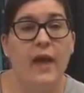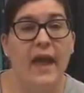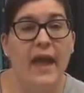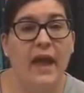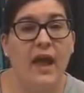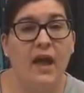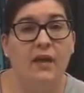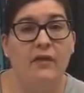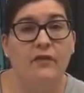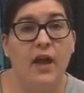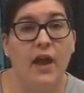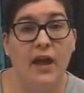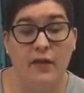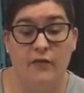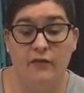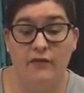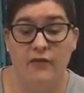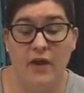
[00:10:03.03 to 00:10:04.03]
have a
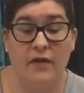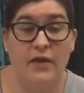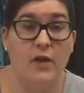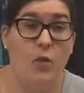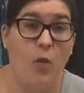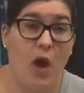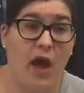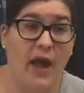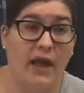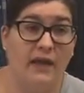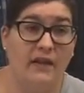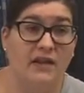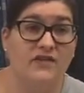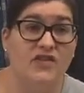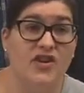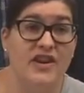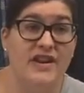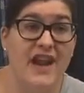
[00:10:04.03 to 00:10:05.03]
very wide, these
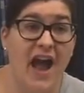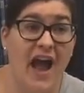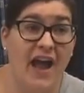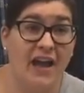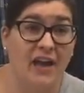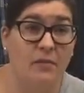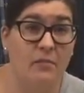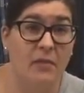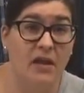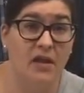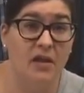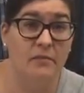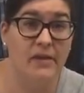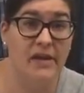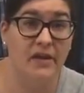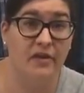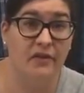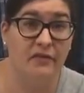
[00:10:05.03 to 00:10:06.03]
are
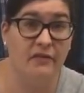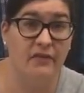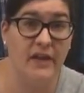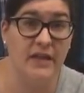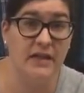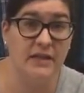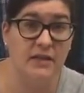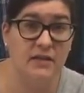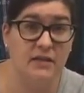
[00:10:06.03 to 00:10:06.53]
9mm feet.